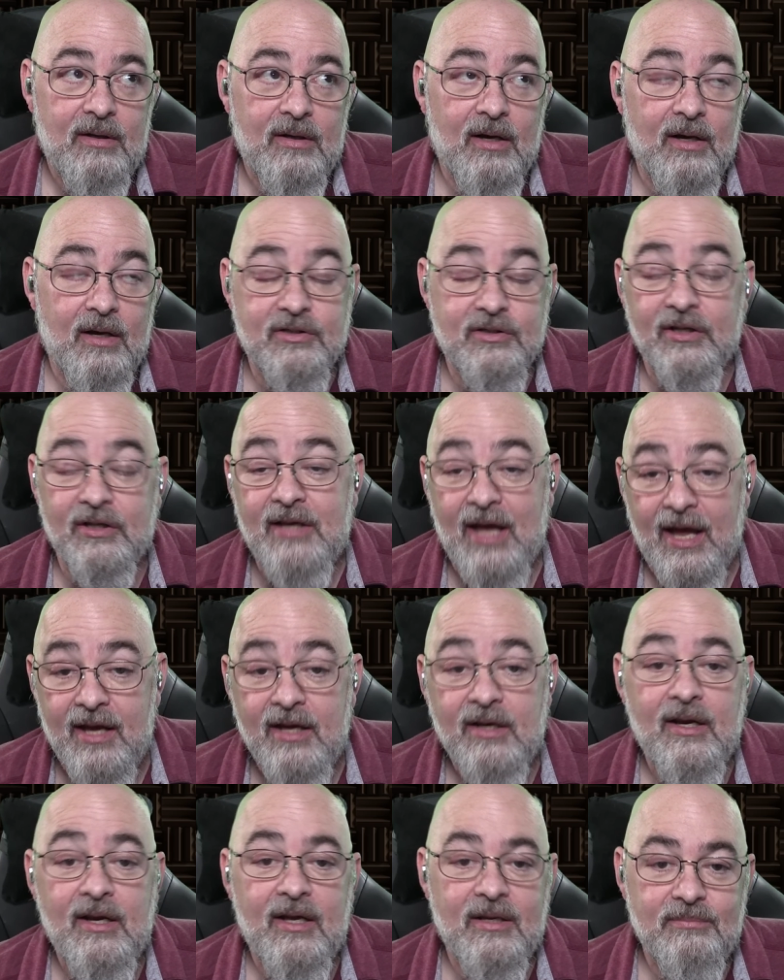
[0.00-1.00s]
to
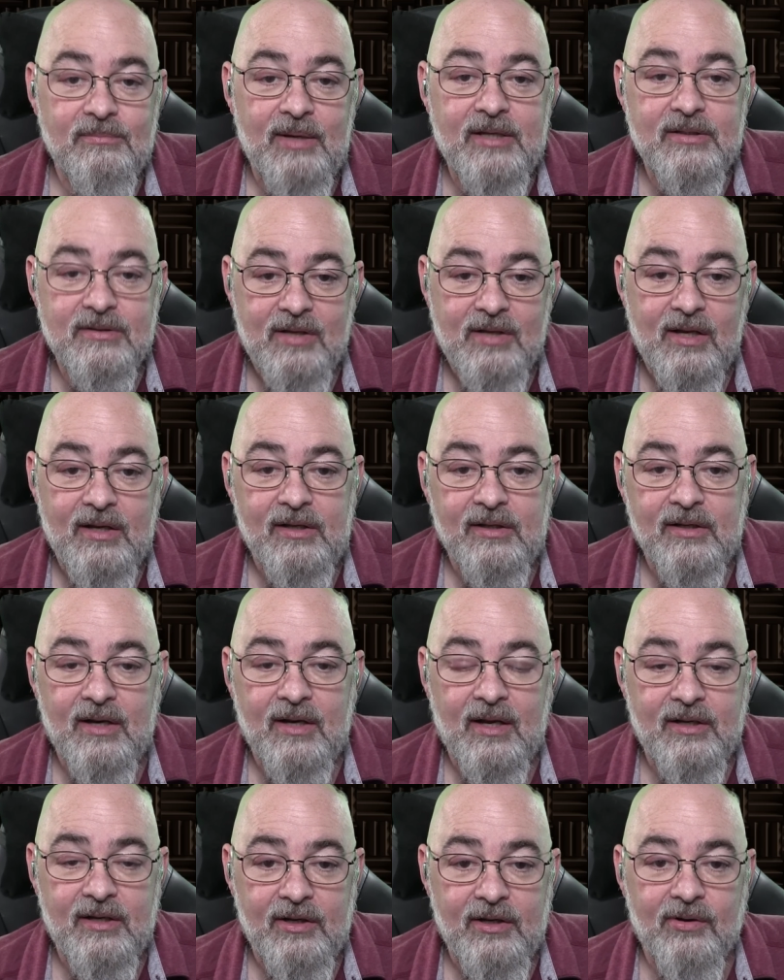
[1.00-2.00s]
gain and maintain
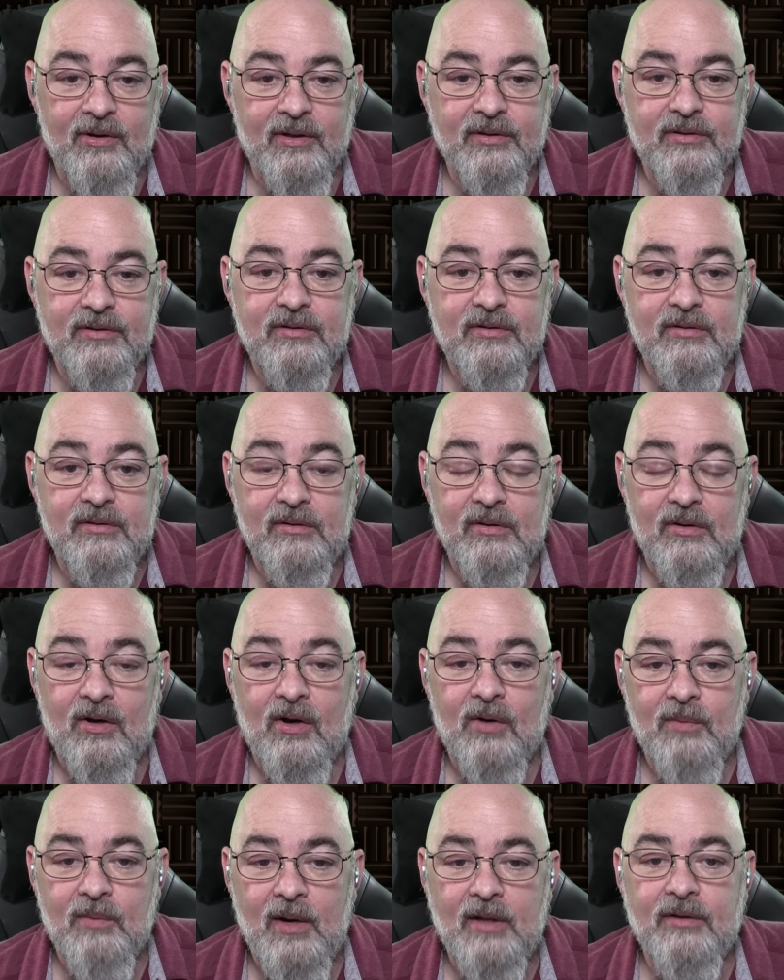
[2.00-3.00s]
adherence
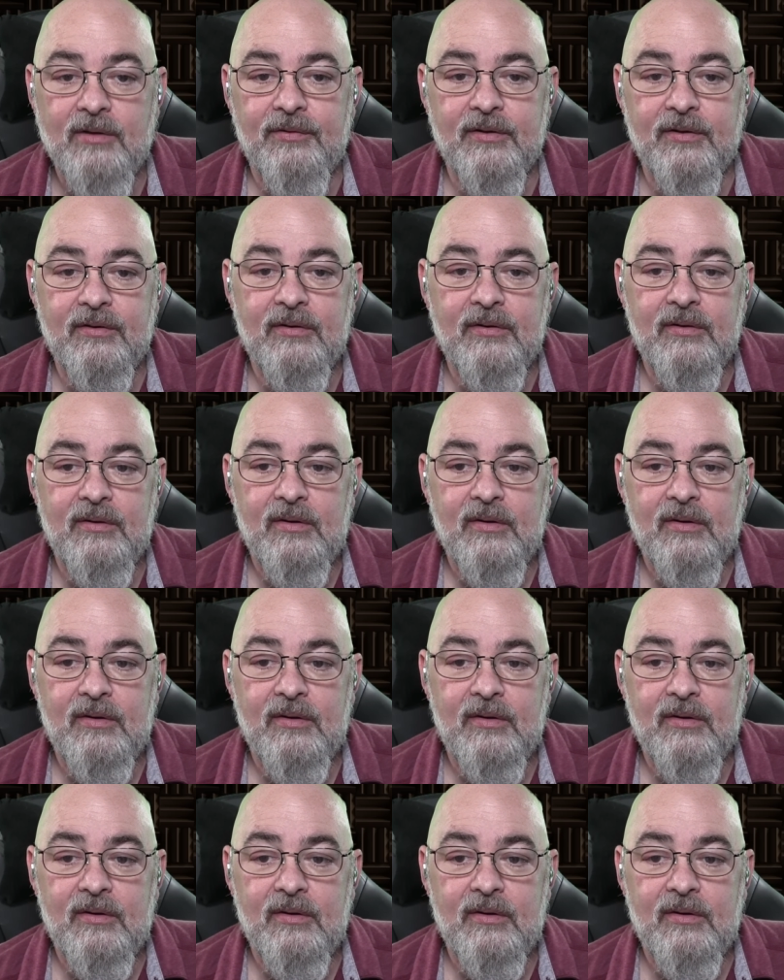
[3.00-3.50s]
are relevant.